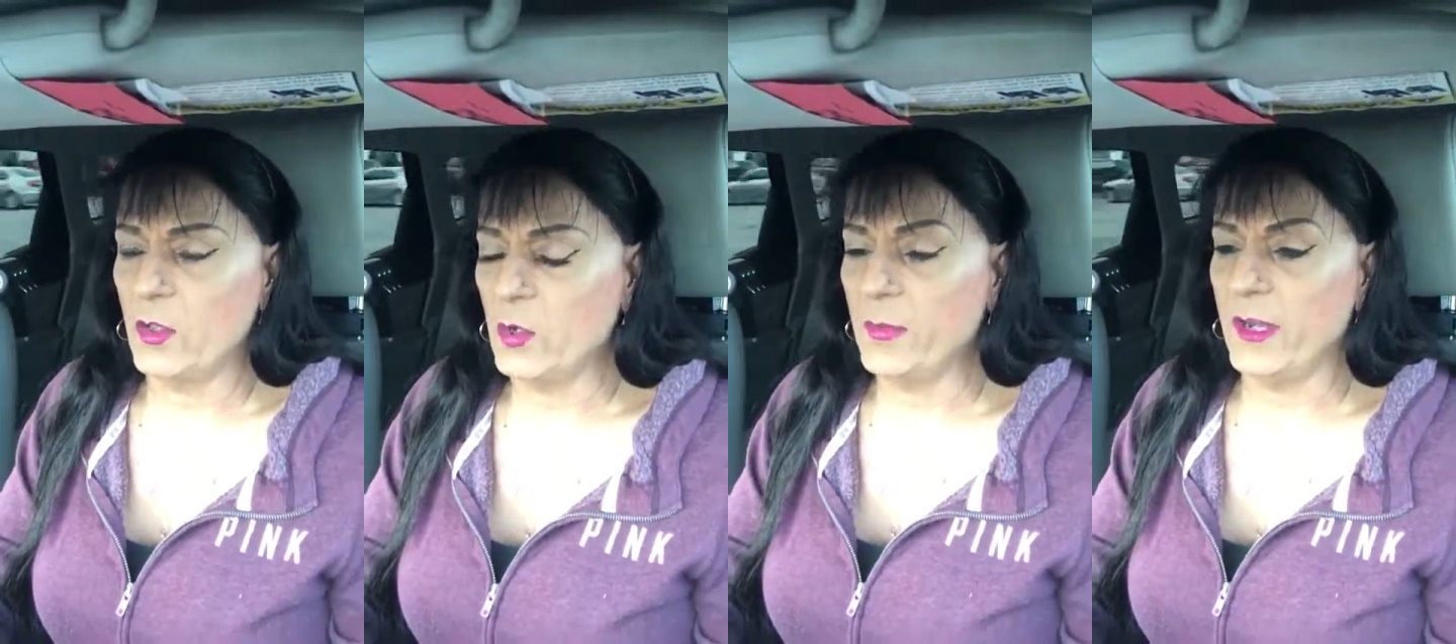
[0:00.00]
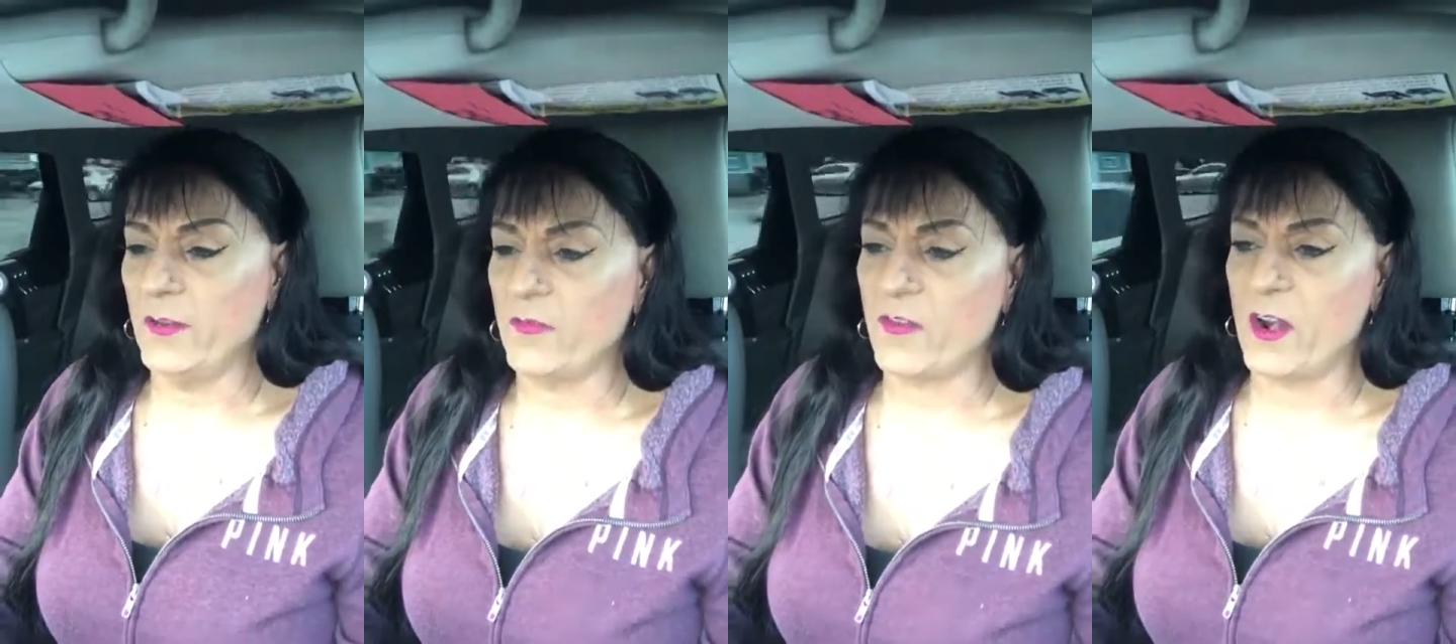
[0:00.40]
human
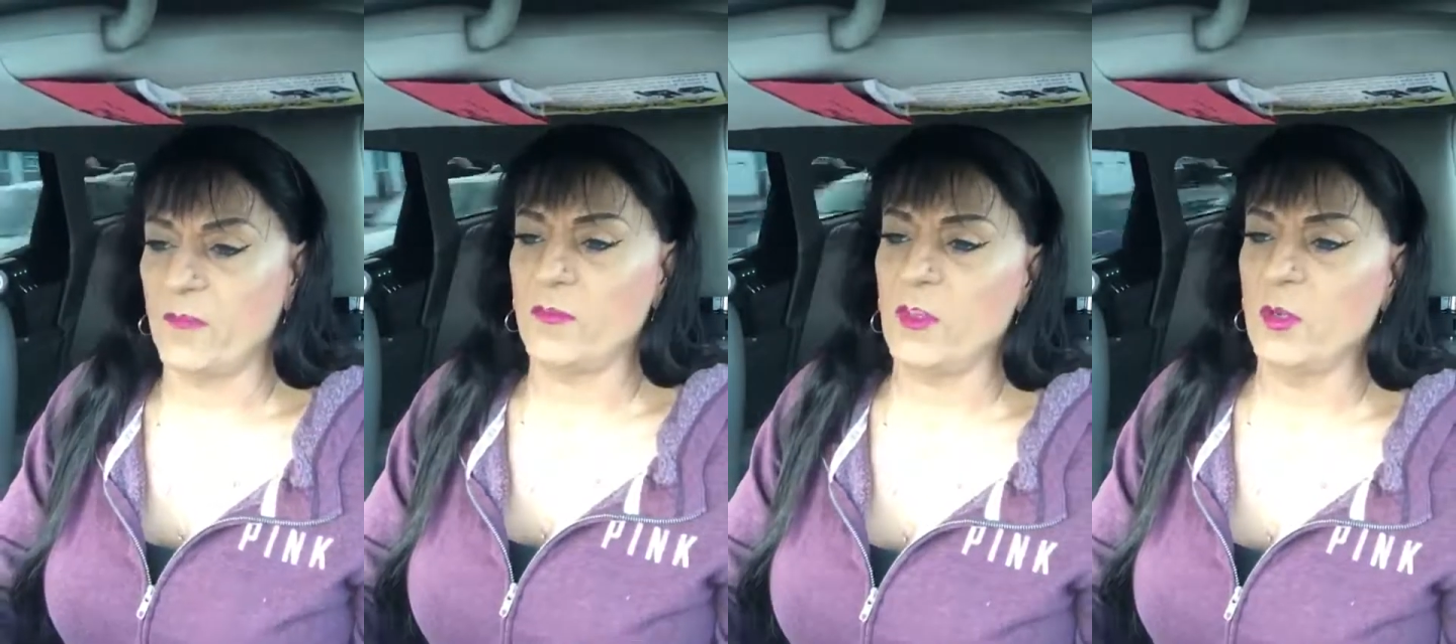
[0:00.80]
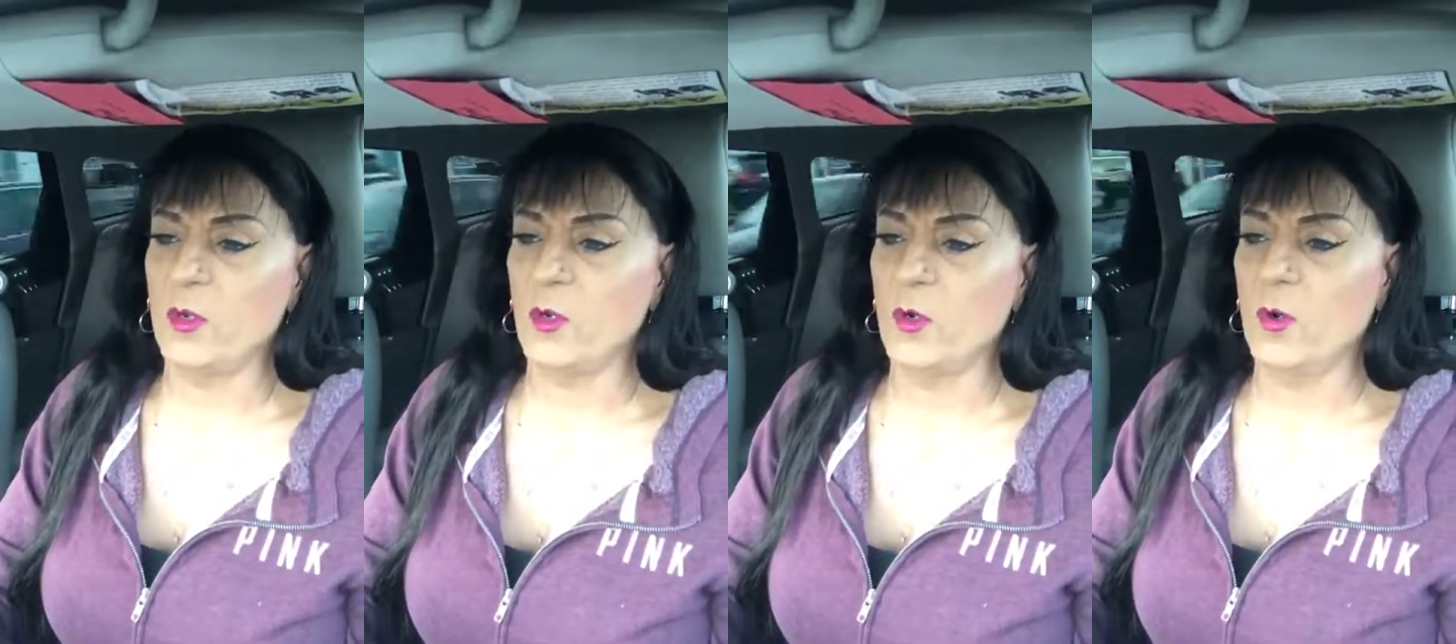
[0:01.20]
in front of
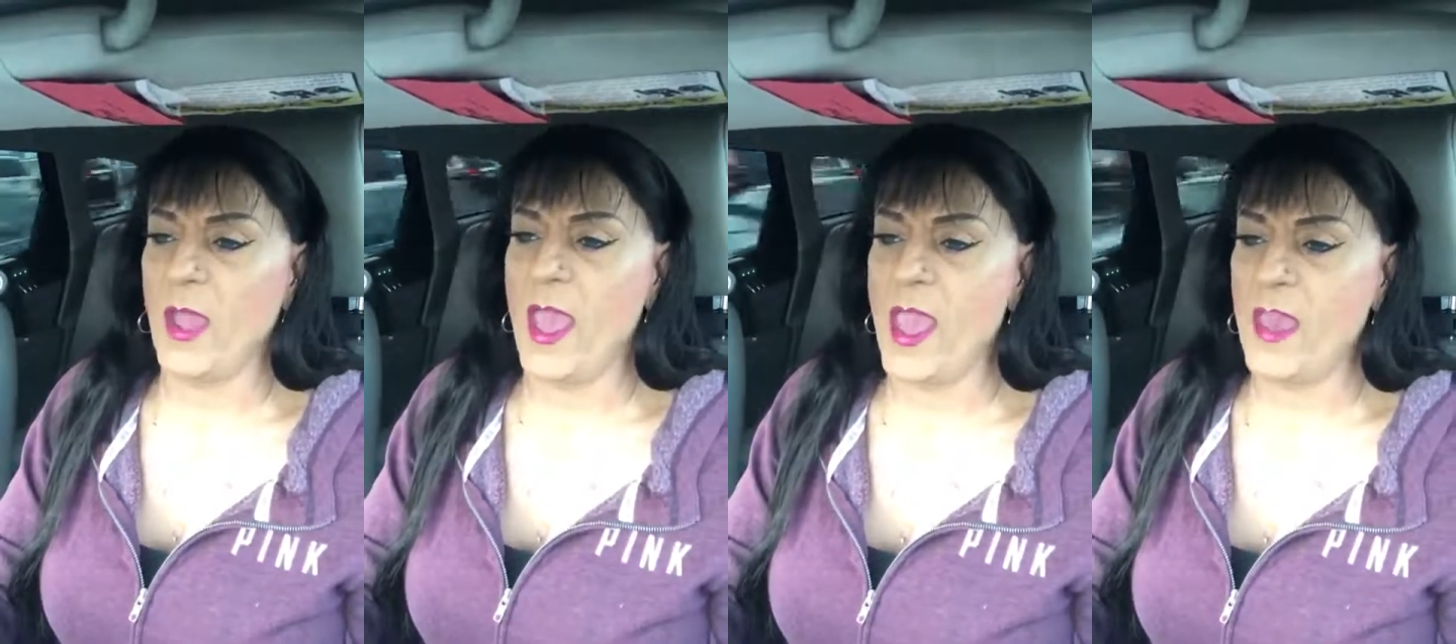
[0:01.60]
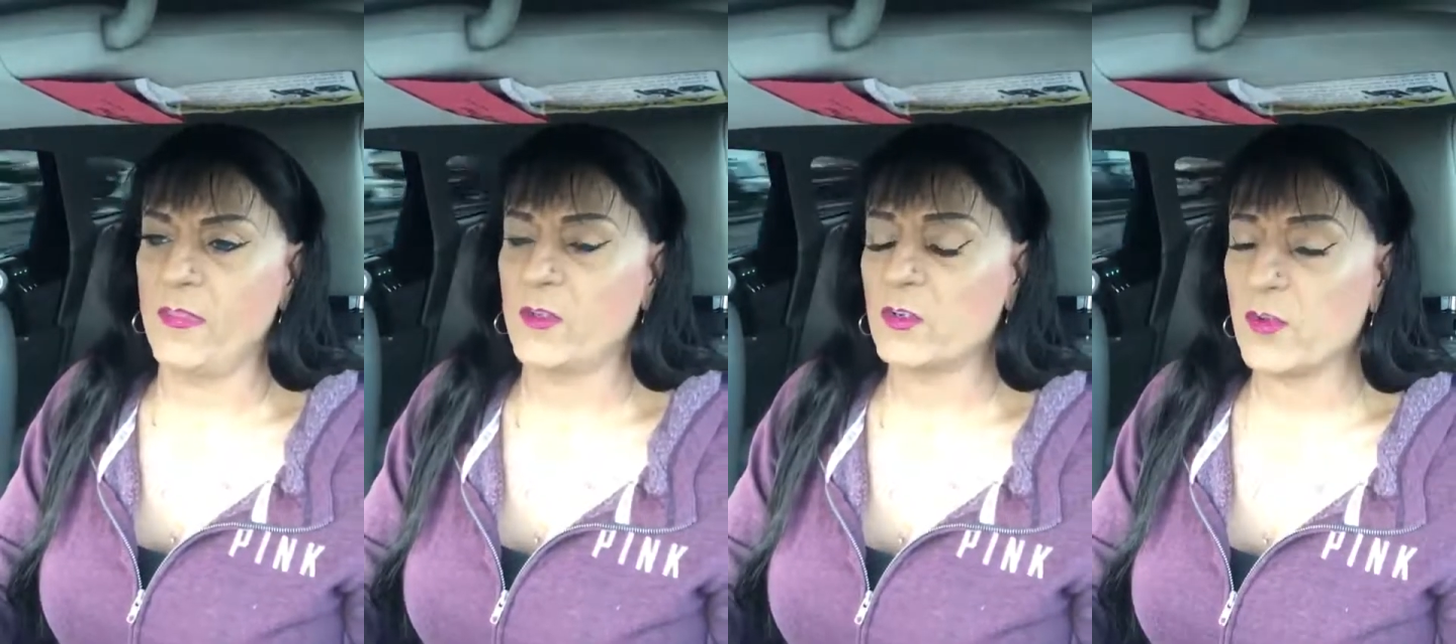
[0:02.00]
you
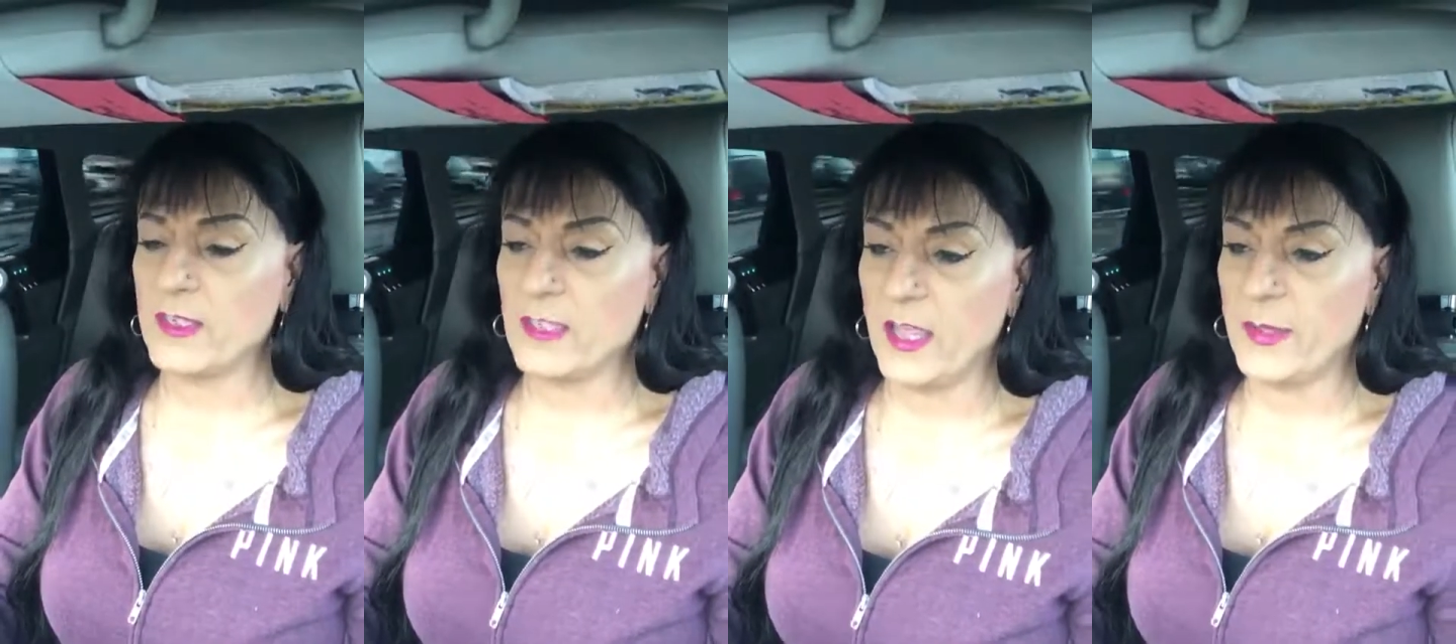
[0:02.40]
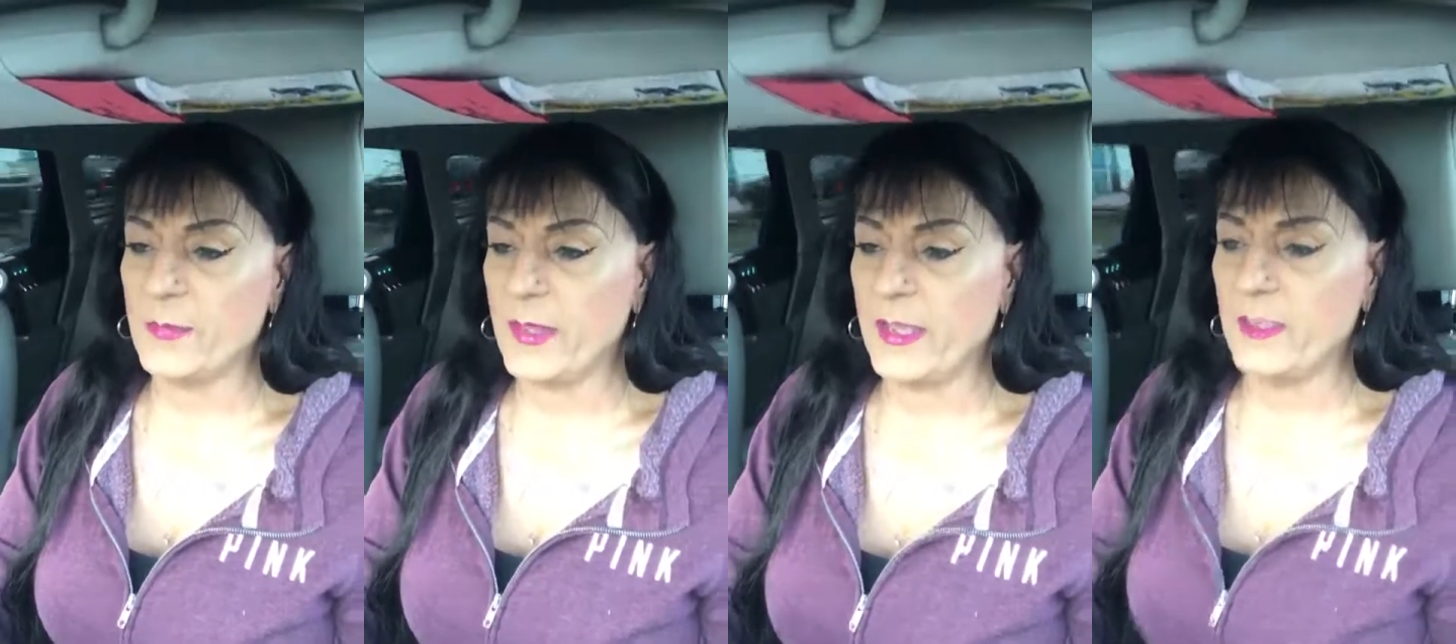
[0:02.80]
and they're dressed like
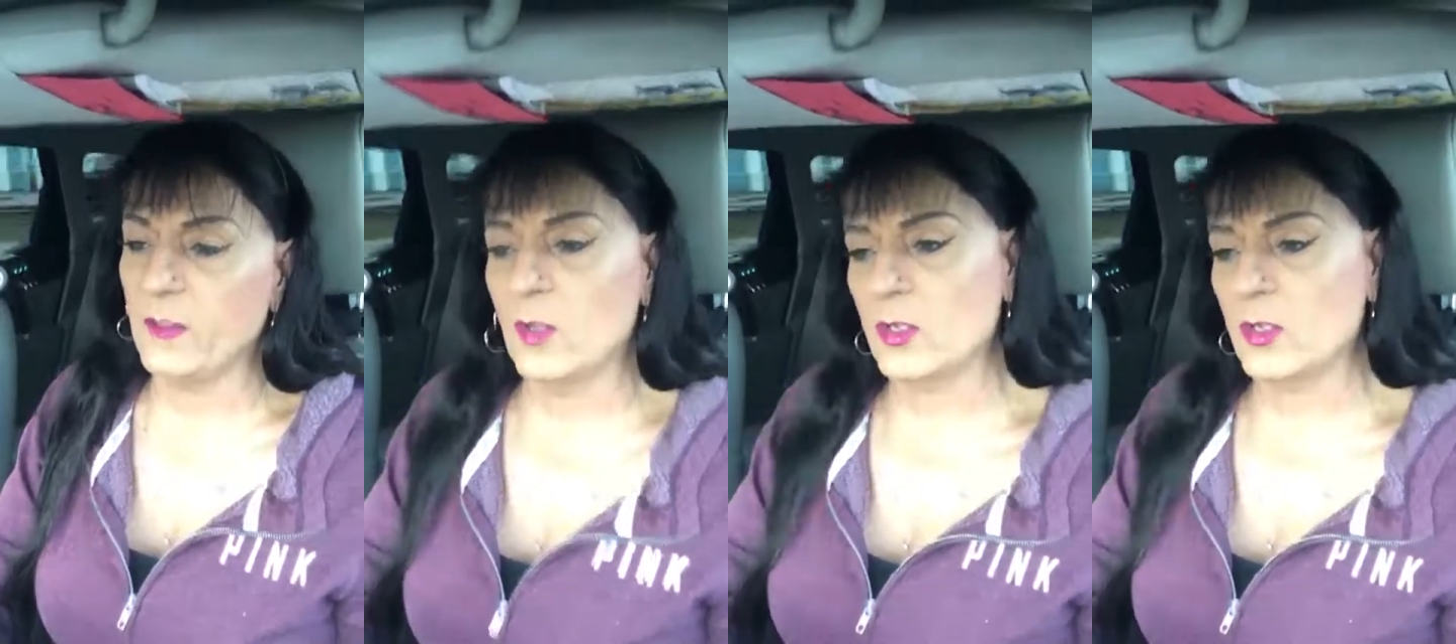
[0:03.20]
me,